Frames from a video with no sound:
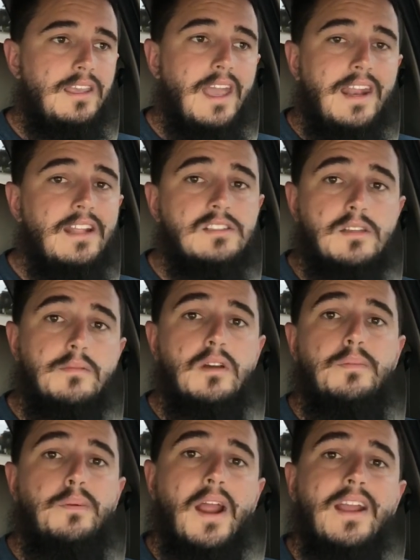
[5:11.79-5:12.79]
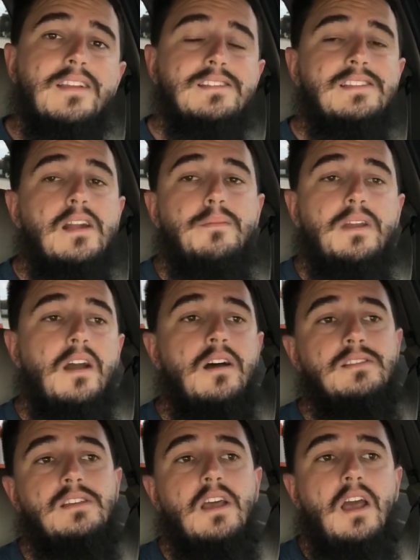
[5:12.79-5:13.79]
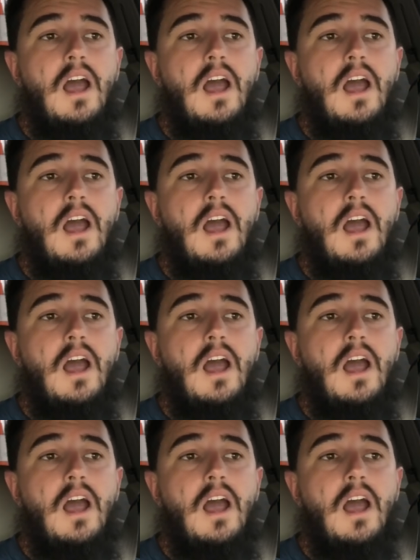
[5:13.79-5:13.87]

get in some good practice there, because